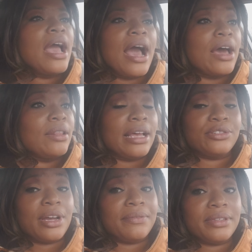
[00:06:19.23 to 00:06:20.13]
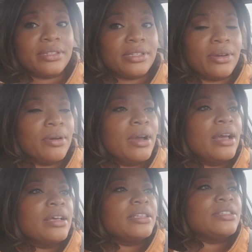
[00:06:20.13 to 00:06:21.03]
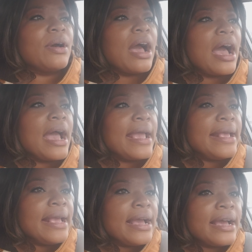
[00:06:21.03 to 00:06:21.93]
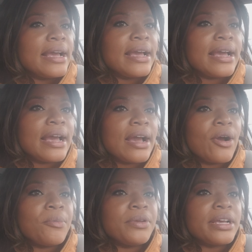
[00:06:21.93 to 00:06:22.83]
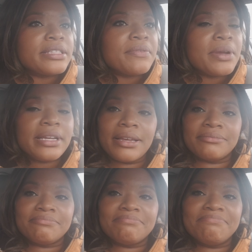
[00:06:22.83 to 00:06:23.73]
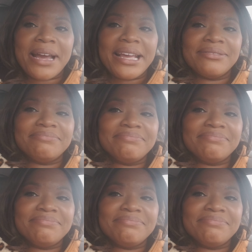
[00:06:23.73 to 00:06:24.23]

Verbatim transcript: I don't like driving in the snow. So I hope you guys have a great day. Bye.